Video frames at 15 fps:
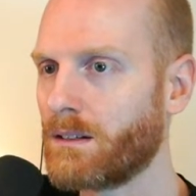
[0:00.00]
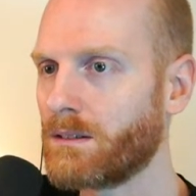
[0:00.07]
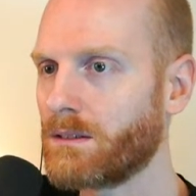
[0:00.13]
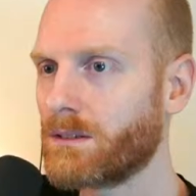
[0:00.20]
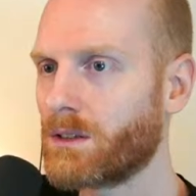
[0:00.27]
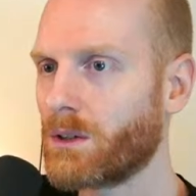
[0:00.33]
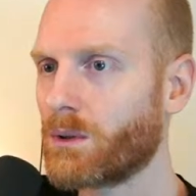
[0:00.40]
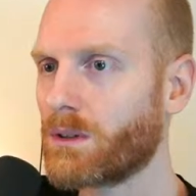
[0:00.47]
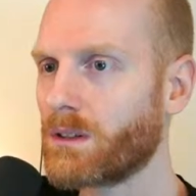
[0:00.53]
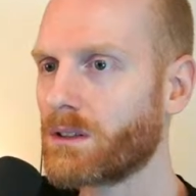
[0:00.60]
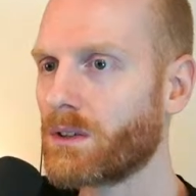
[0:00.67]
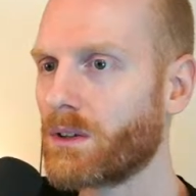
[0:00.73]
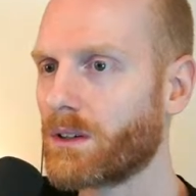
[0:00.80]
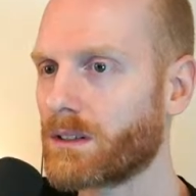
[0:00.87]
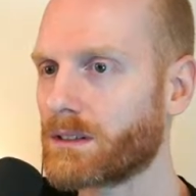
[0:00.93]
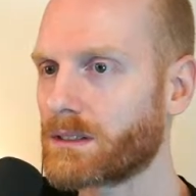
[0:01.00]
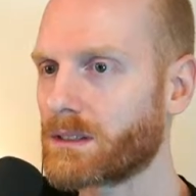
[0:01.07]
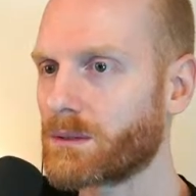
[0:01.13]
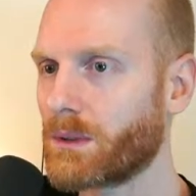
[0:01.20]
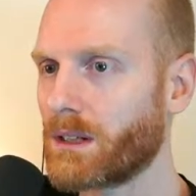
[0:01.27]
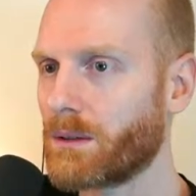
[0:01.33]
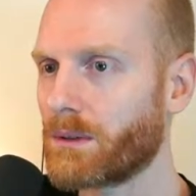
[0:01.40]
Total
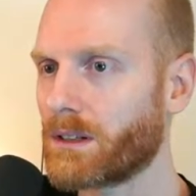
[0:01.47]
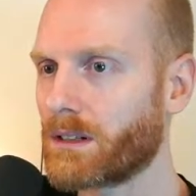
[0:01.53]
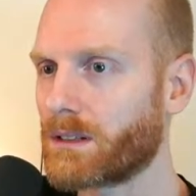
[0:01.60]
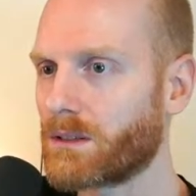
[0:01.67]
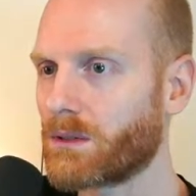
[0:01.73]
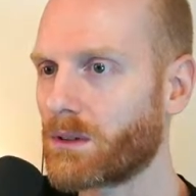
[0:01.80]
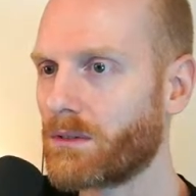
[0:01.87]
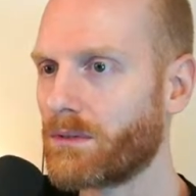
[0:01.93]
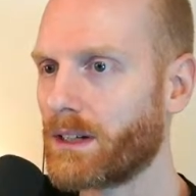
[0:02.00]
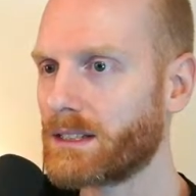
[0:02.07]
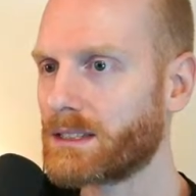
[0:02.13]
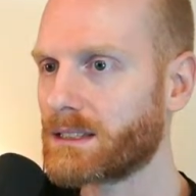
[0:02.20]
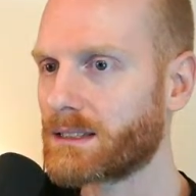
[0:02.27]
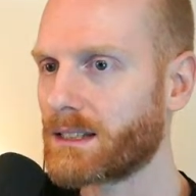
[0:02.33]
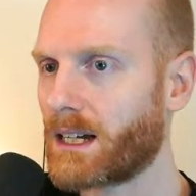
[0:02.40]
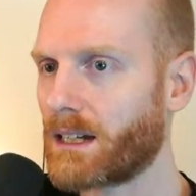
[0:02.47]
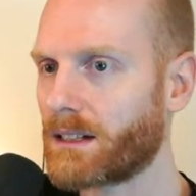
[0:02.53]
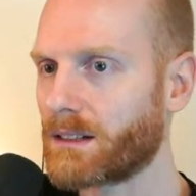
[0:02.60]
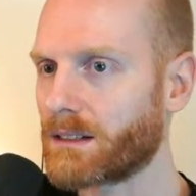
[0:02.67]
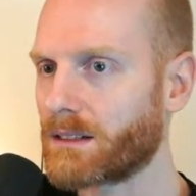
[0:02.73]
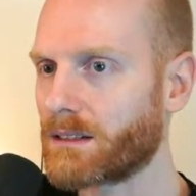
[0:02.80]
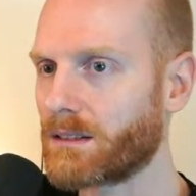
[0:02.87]
turns. Wait a minute. Total fight
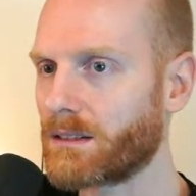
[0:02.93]
started.